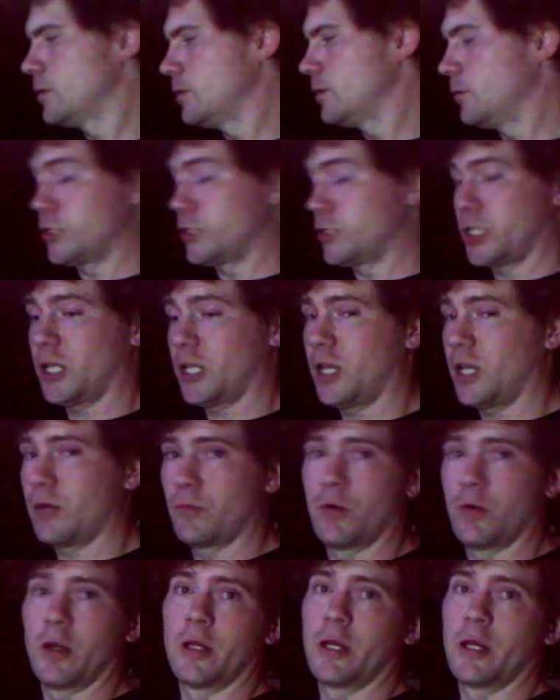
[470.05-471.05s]
which I can
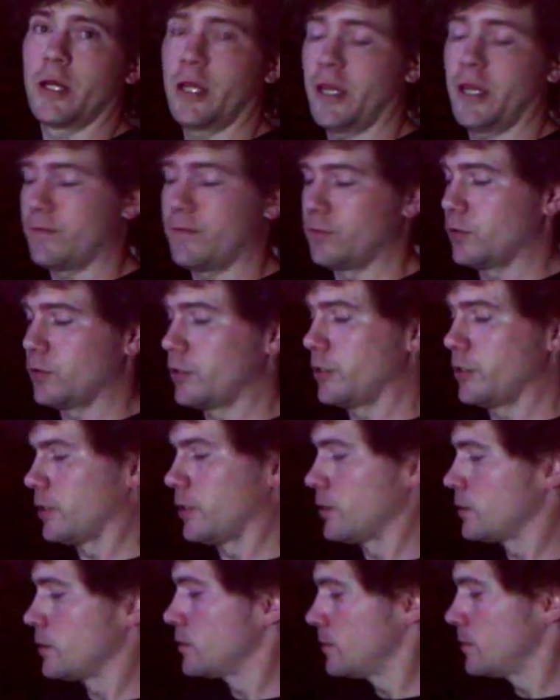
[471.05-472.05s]
run, and I have run
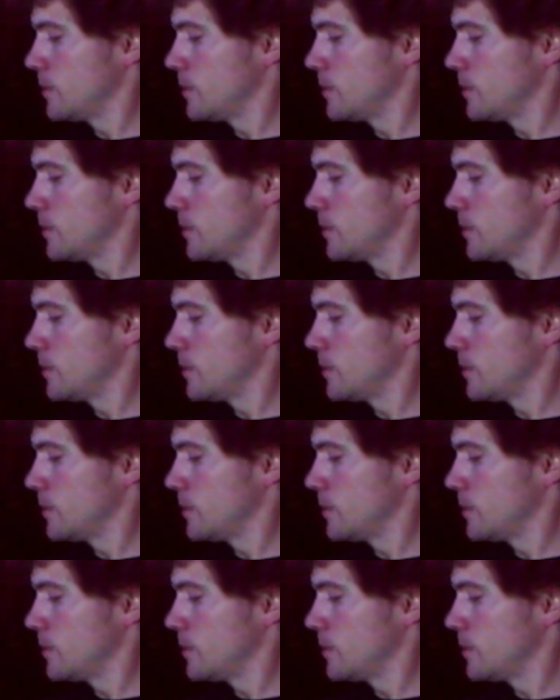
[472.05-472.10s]
here.